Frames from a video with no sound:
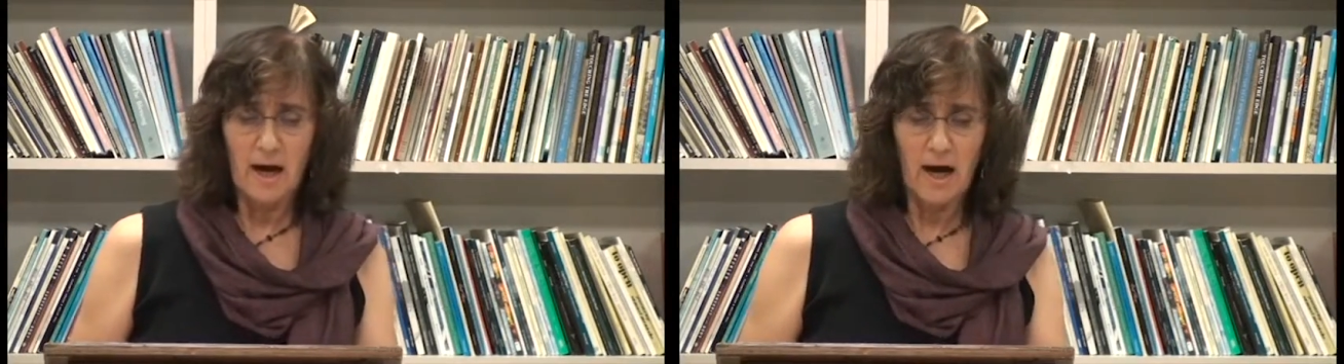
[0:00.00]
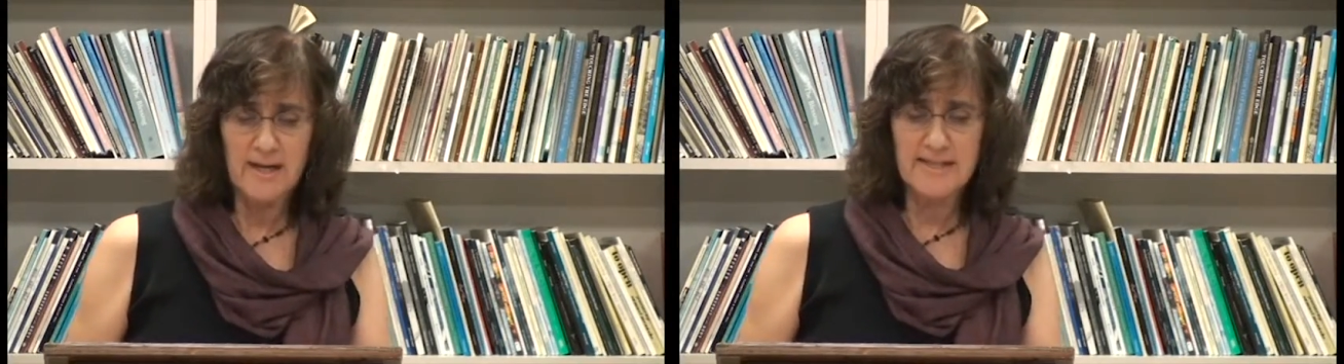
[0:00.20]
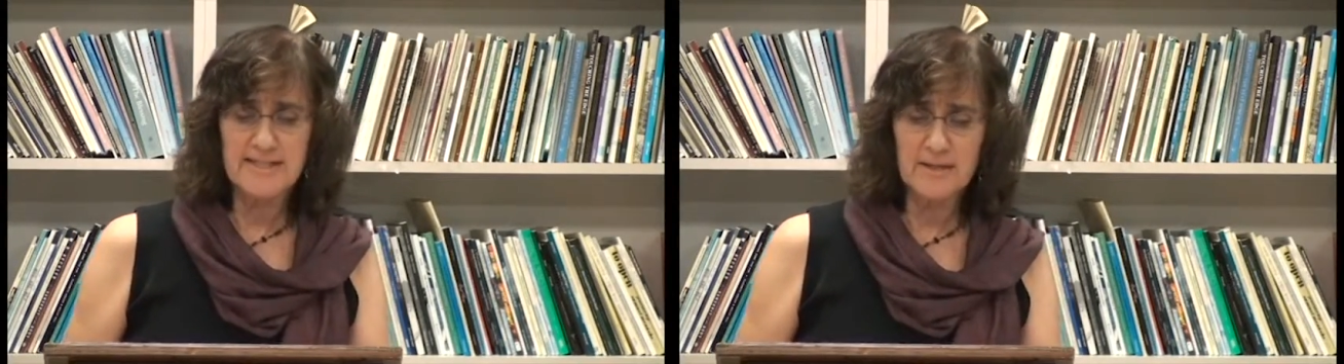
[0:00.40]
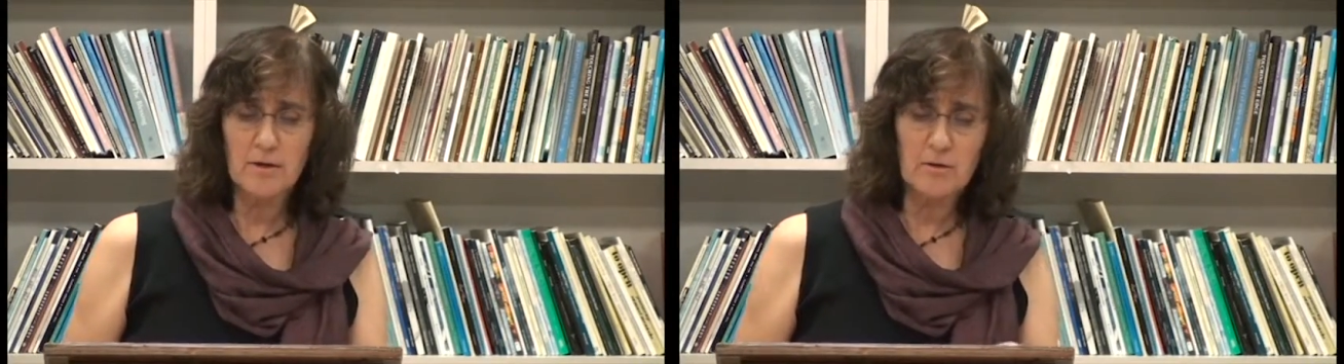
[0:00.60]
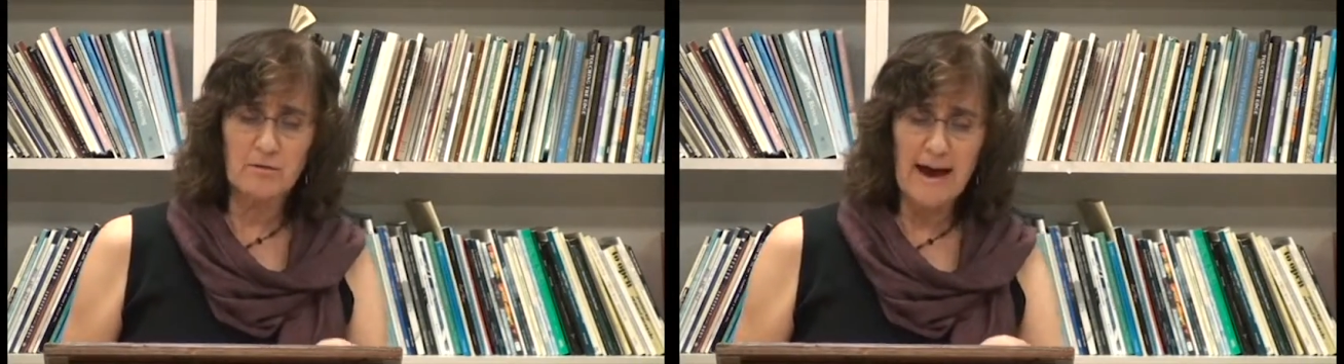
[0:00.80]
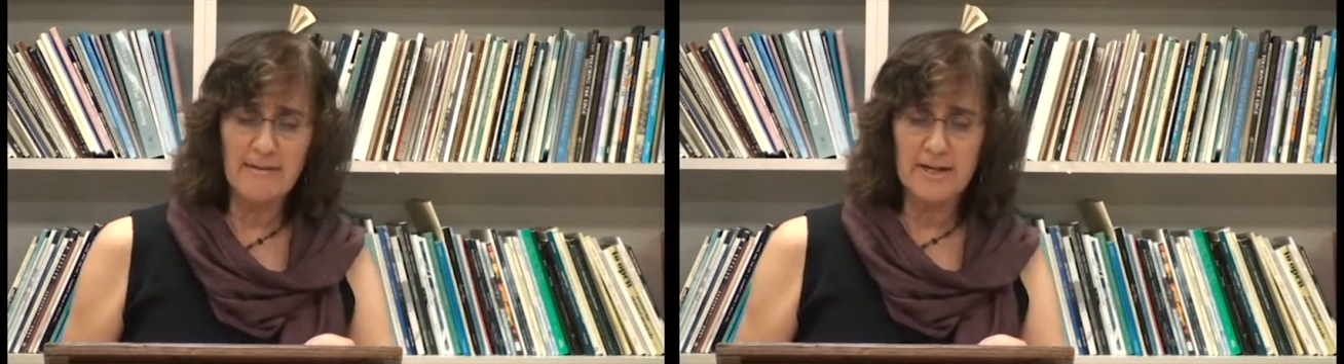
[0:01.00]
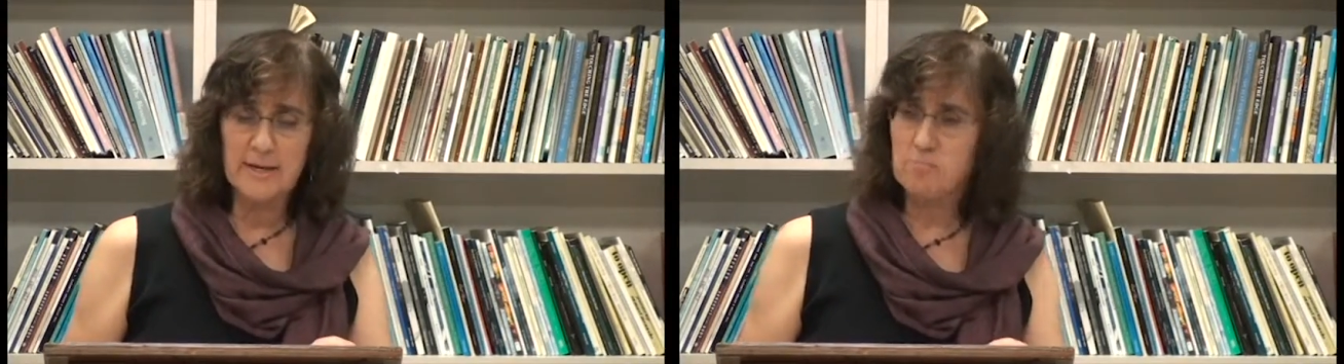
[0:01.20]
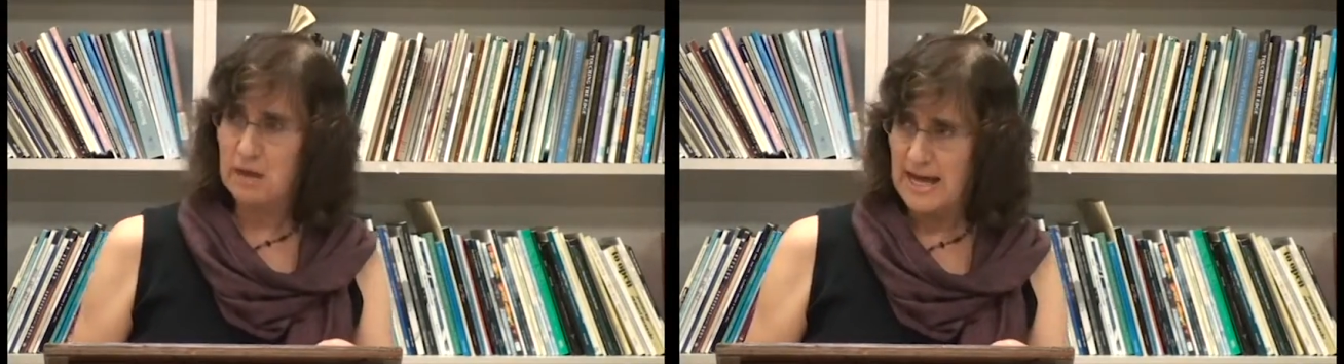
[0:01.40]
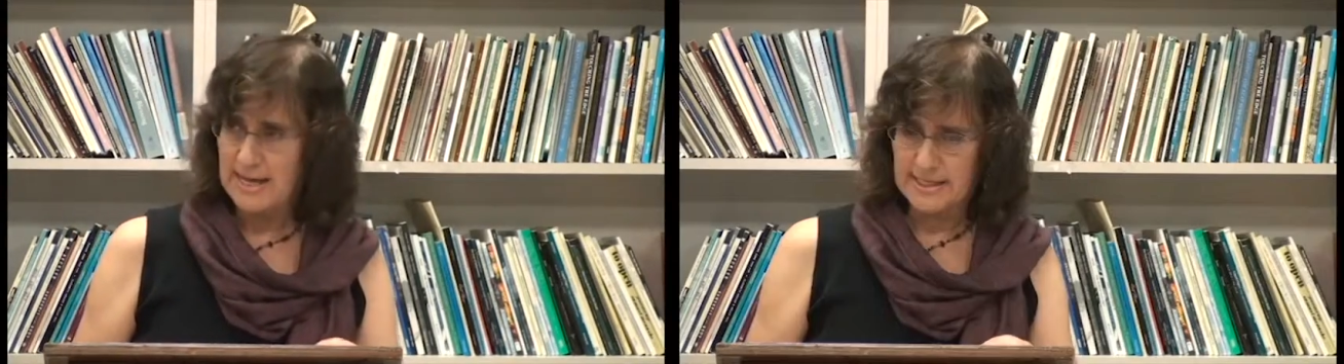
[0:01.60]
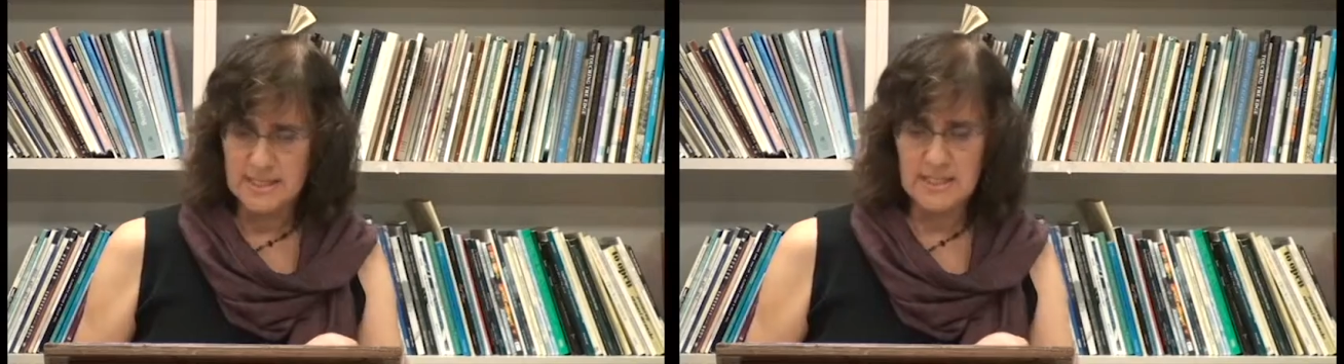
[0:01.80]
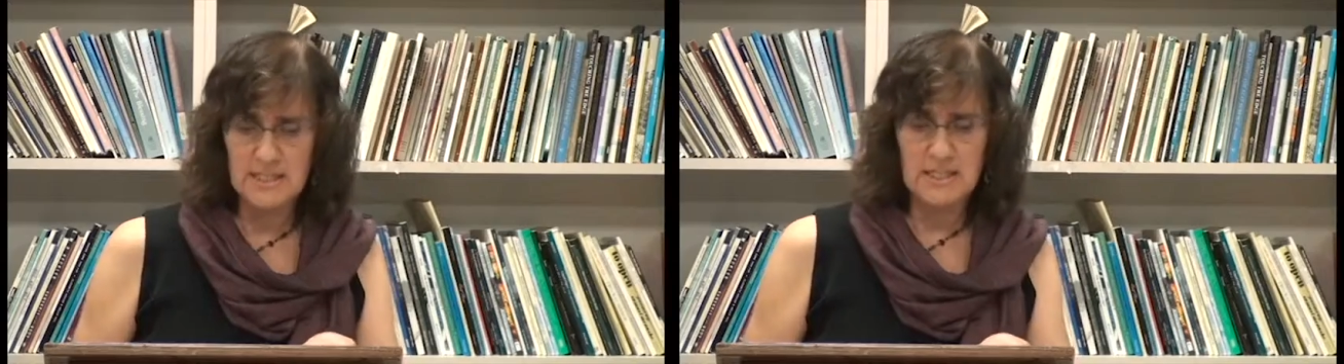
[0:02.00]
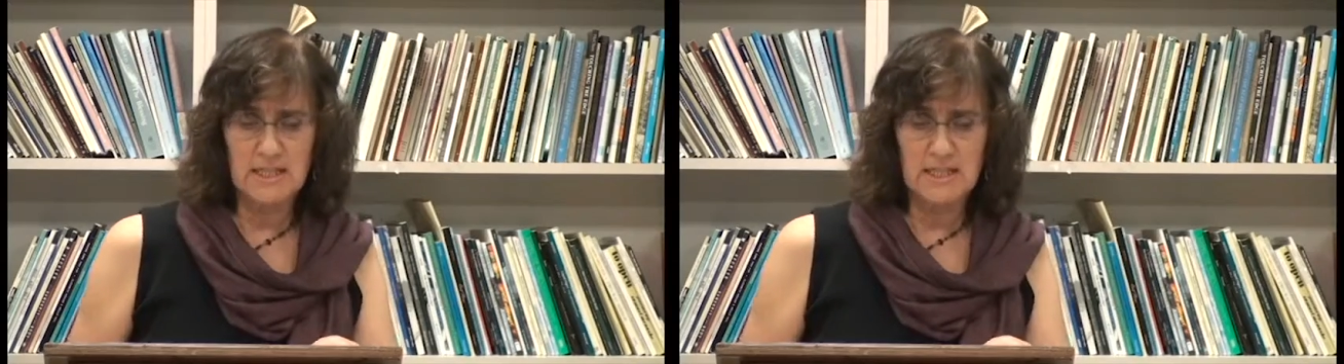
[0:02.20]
on a zero-gravity planet